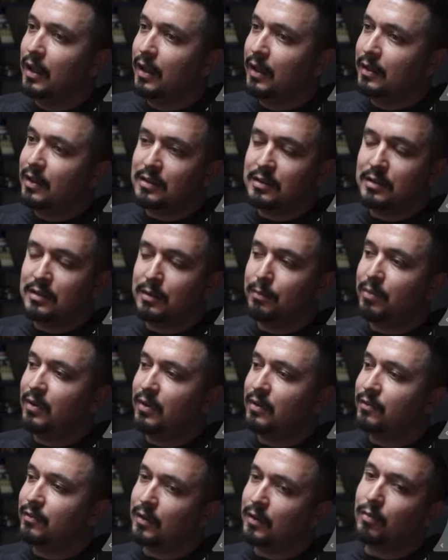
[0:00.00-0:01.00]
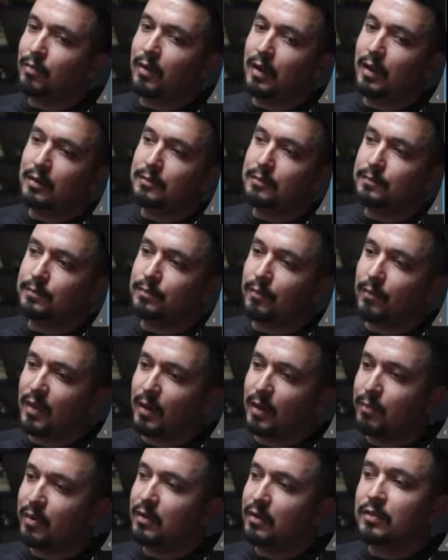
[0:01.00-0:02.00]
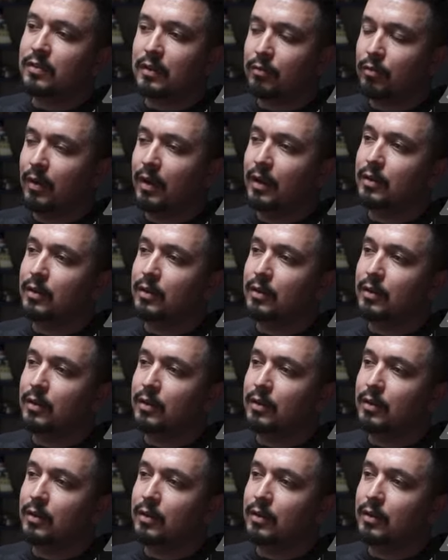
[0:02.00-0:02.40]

this is the perfect way